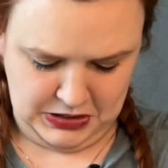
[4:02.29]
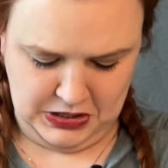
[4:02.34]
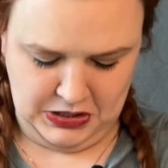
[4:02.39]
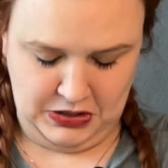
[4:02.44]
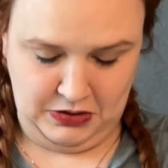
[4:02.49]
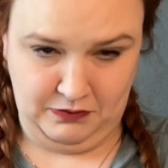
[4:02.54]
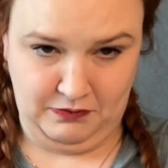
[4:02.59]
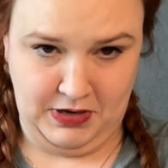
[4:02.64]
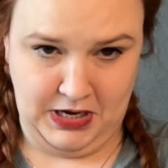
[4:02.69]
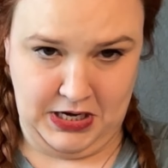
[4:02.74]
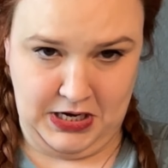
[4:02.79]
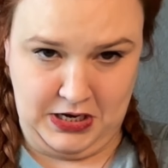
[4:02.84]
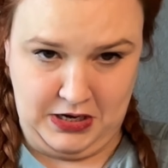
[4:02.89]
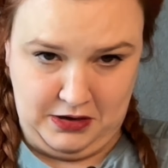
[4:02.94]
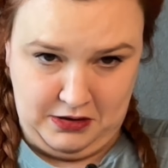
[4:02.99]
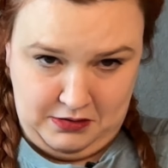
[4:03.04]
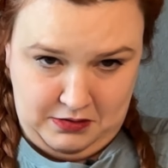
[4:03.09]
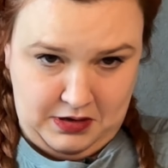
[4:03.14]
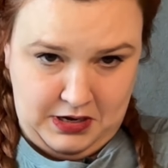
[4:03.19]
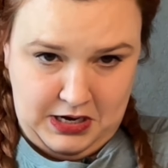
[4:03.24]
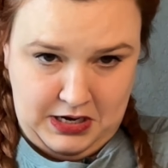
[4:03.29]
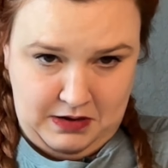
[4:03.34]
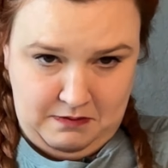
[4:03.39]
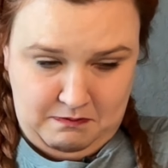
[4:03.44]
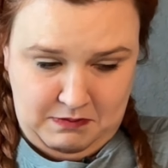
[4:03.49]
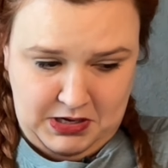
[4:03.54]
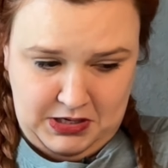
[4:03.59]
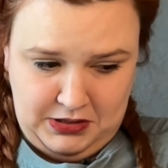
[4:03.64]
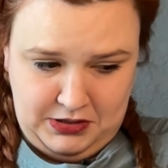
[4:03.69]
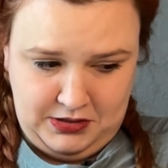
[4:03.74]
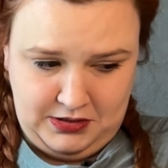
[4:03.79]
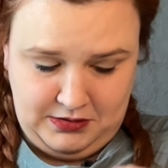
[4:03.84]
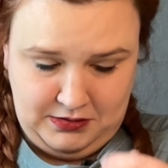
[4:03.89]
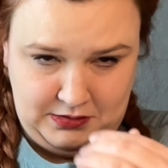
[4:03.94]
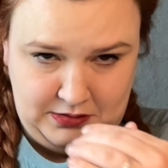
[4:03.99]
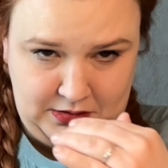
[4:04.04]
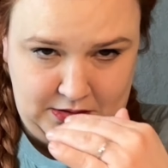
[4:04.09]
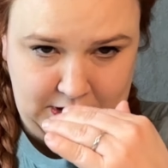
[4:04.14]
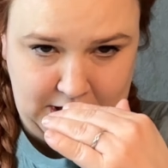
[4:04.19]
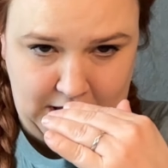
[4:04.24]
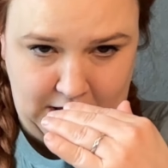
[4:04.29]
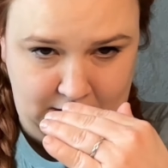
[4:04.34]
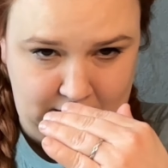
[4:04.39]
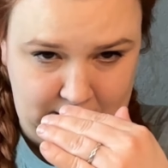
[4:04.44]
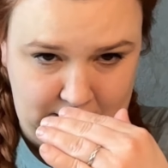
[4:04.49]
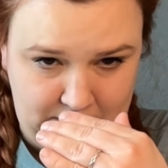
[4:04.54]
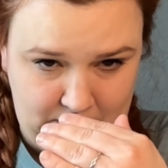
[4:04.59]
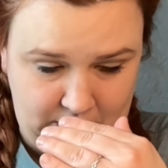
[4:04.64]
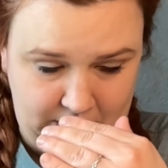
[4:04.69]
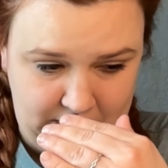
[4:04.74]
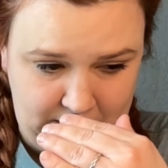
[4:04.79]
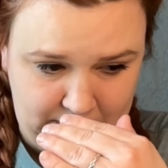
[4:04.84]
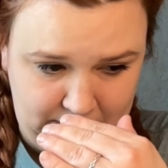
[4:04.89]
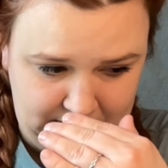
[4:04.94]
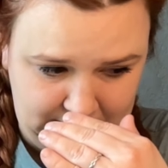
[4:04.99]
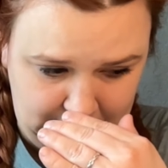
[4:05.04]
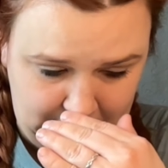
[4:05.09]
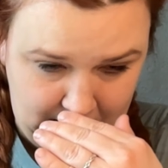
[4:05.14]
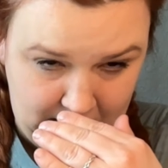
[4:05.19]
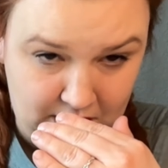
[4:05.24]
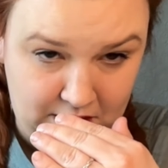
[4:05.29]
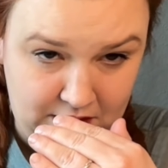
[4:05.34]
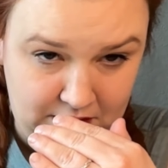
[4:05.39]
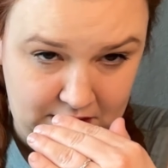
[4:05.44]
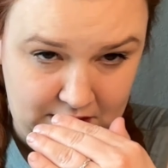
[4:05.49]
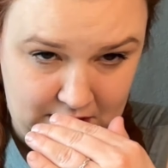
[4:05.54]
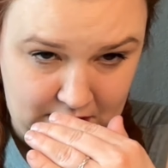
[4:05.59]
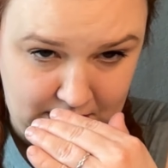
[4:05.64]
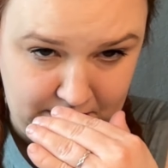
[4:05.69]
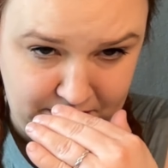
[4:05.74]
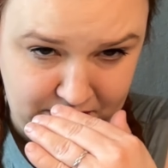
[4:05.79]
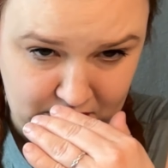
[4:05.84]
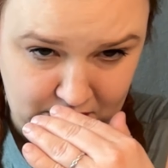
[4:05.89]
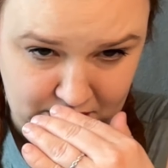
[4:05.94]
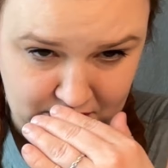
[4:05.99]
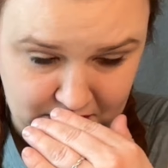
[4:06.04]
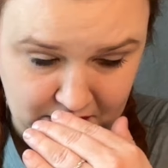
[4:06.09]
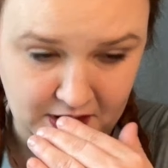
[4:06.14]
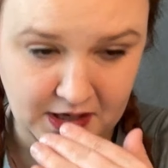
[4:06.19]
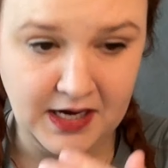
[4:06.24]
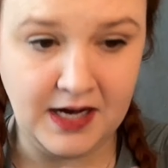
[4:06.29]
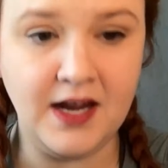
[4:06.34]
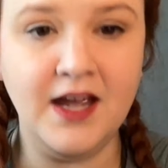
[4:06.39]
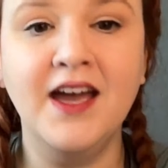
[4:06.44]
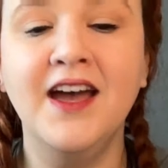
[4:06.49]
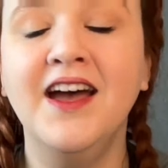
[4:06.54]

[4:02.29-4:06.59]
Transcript: You're right here. I didn't mean to scare you. Are you scared? So sorry.